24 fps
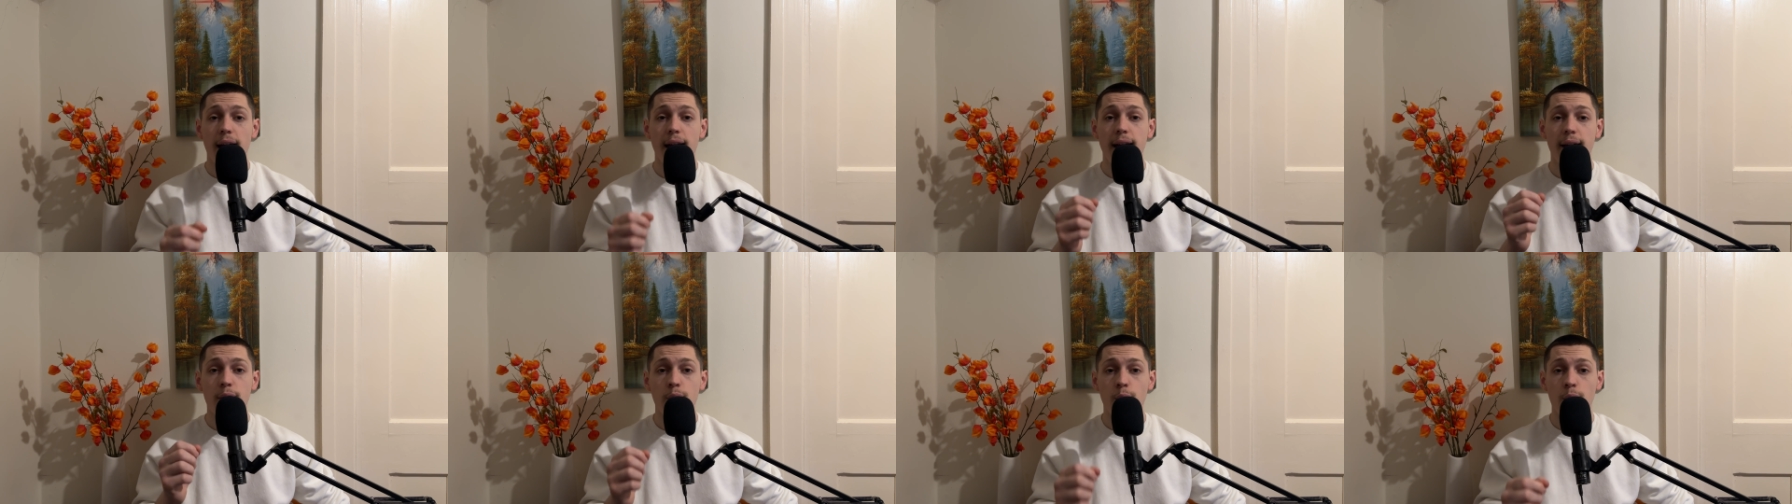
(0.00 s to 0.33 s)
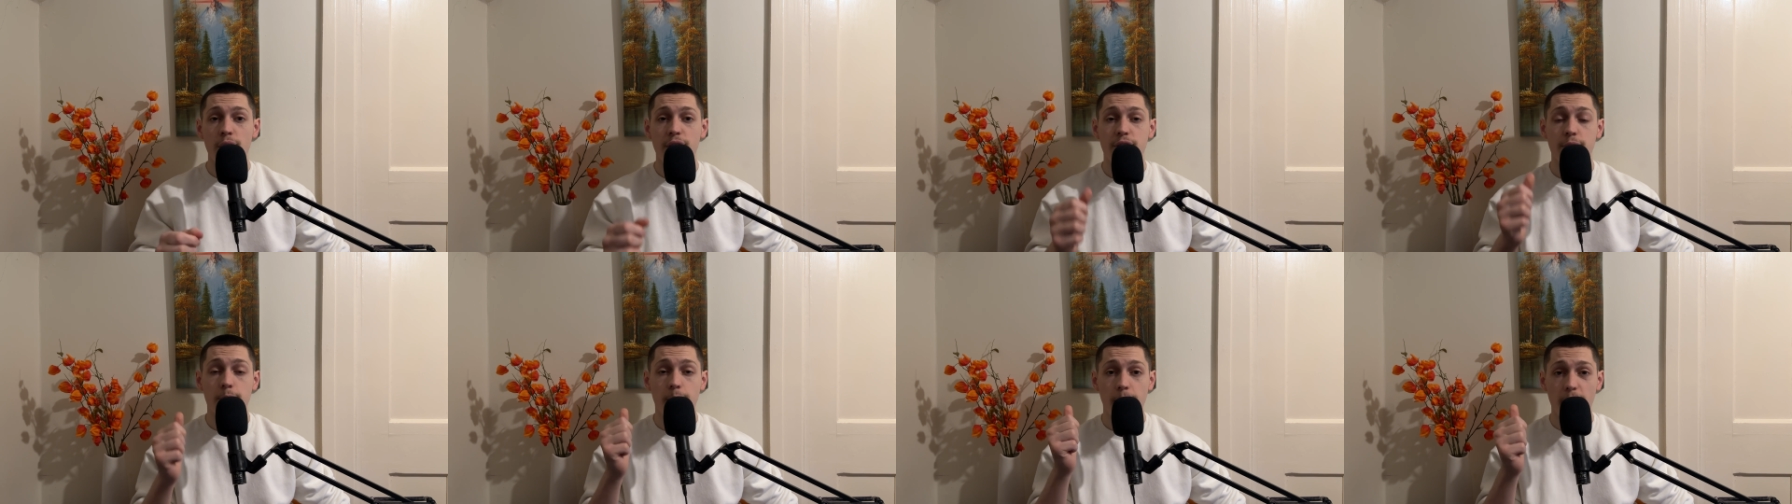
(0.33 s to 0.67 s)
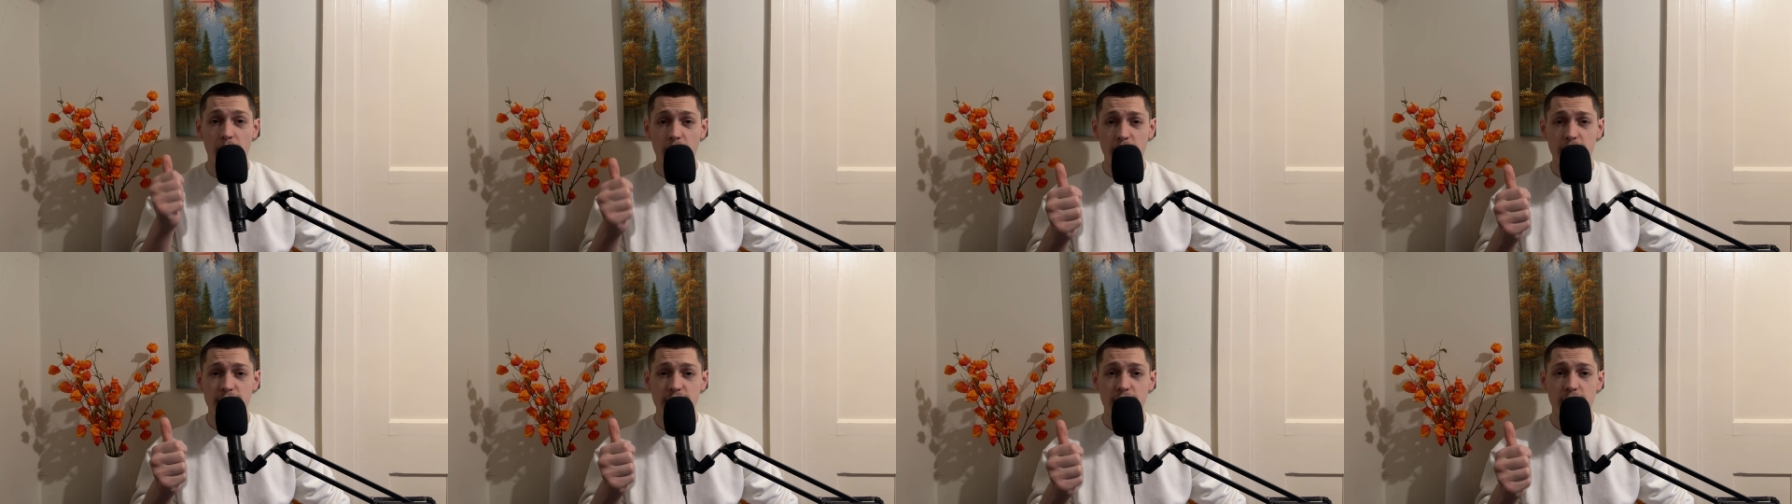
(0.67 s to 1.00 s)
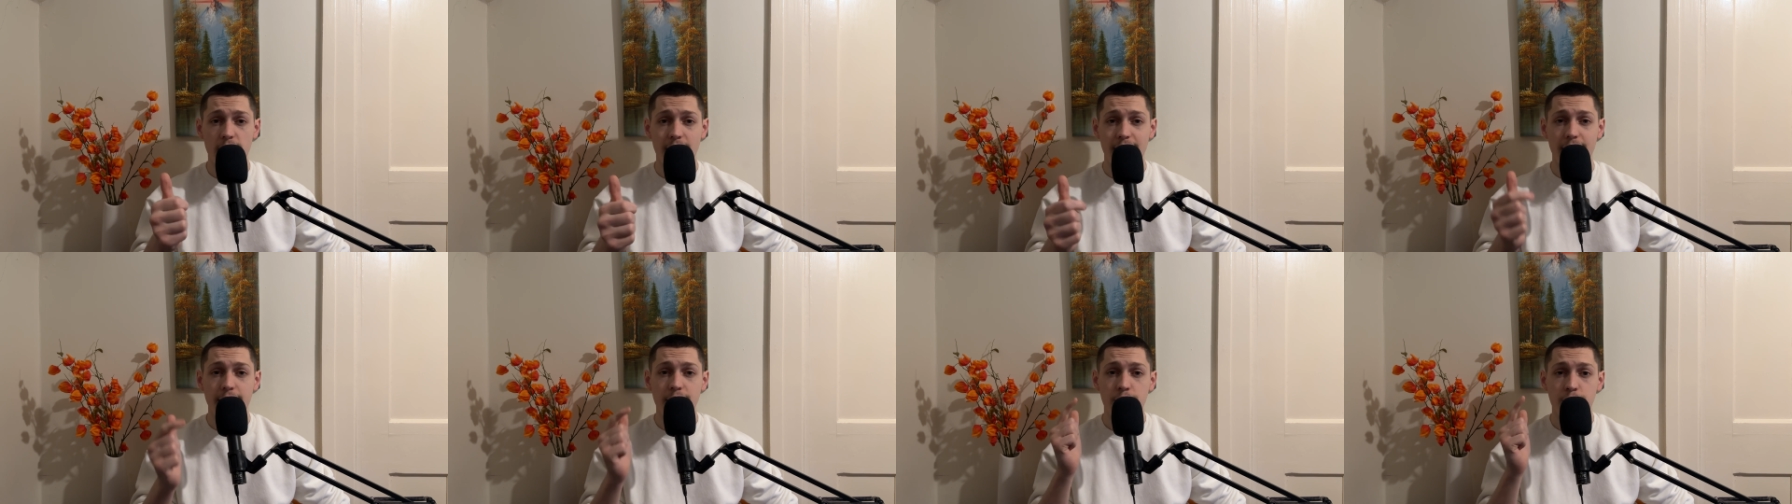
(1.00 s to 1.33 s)
in which Barsa
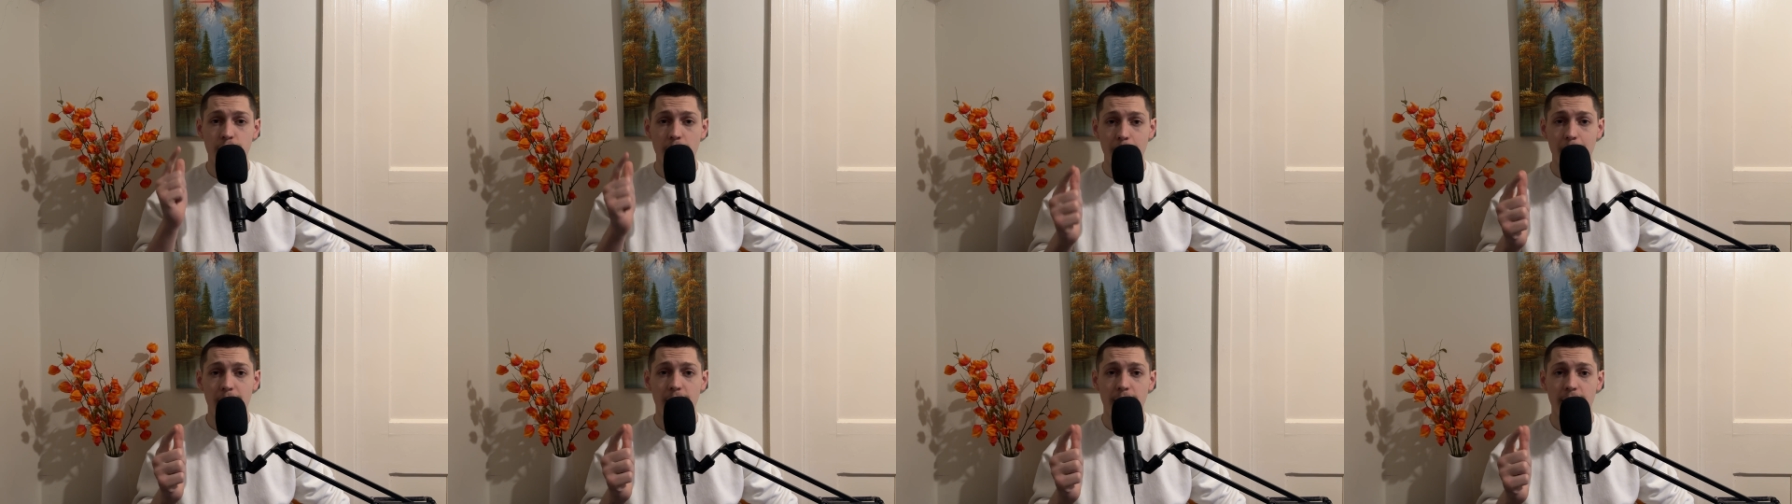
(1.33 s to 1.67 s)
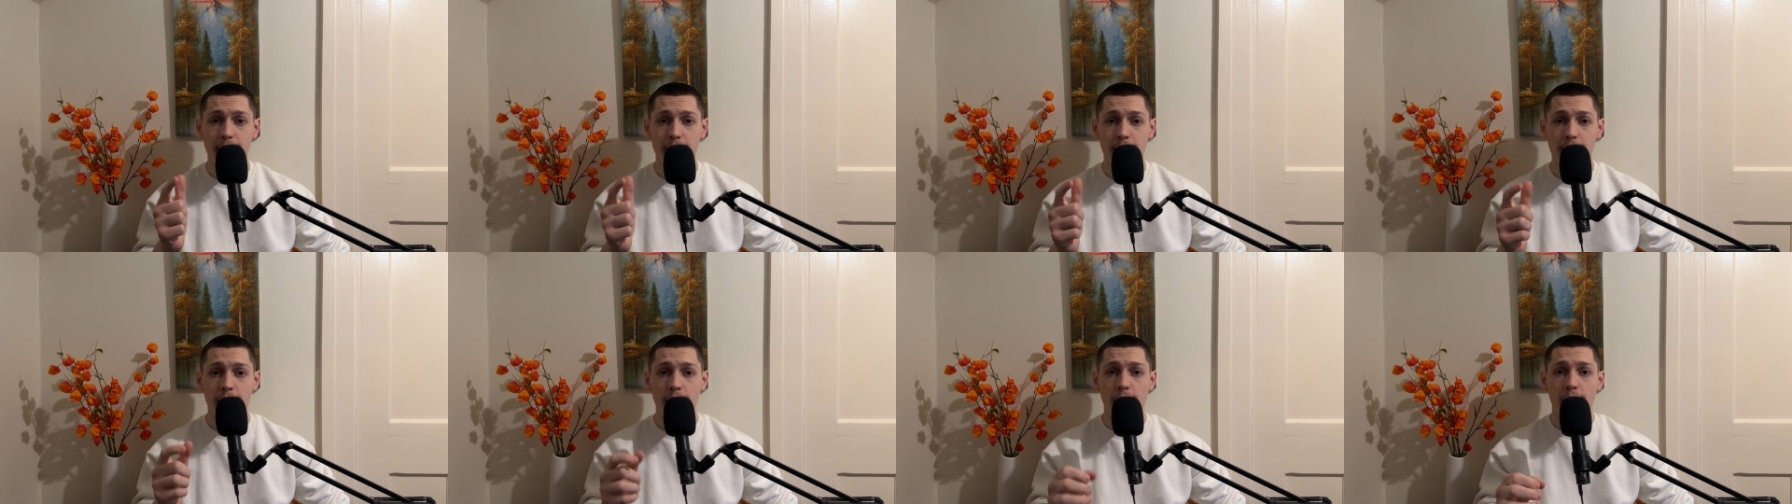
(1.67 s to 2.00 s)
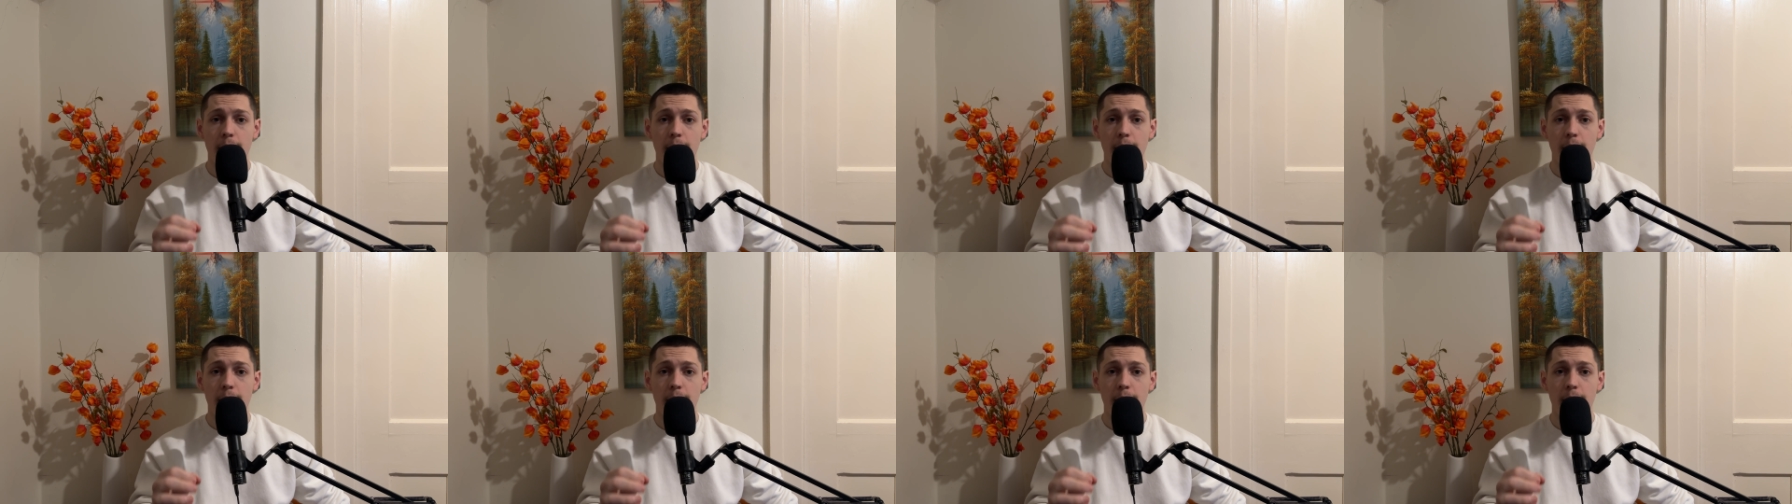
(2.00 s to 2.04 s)
and Tripoli